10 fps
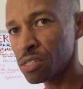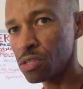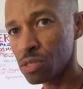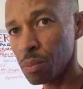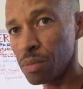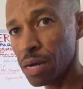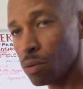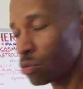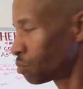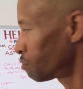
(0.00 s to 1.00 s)
system that I
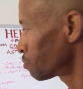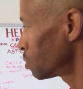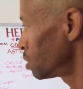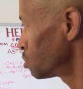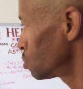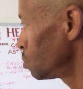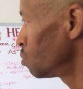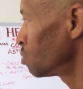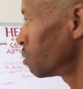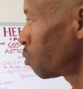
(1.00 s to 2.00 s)
was referring to,
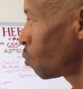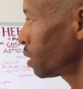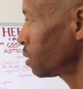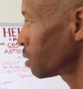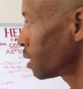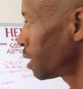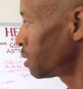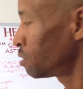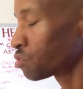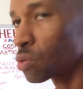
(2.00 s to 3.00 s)
the point,
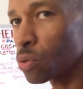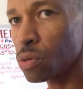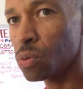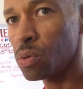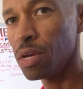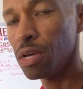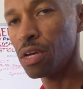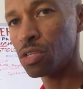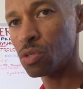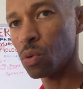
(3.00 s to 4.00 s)
line, and circle,
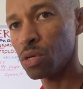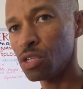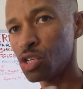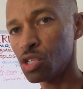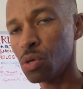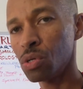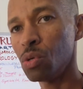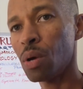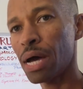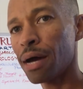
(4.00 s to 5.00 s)
is going to show
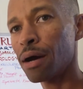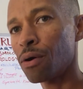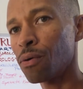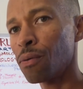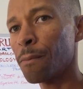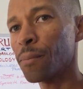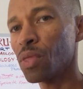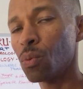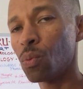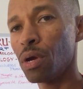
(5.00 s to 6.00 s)
you how
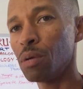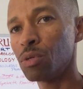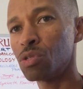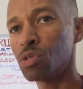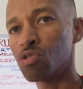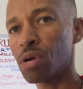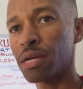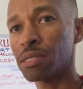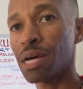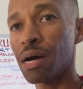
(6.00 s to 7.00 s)
we're able to
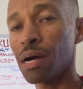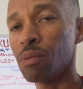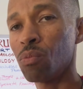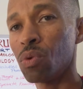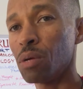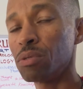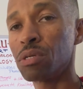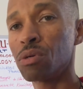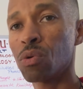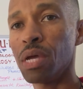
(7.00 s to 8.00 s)
track time, we're able
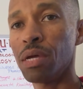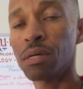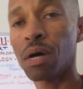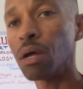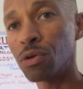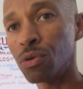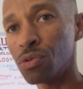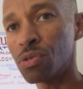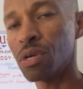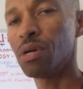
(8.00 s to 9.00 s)
to create
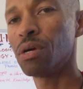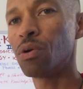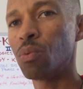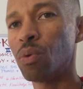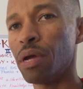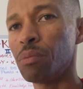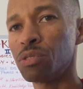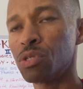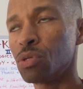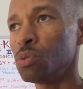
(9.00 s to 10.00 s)
colors, we're able
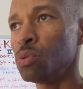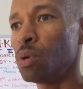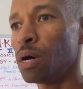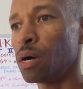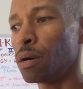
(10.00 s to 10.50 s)
to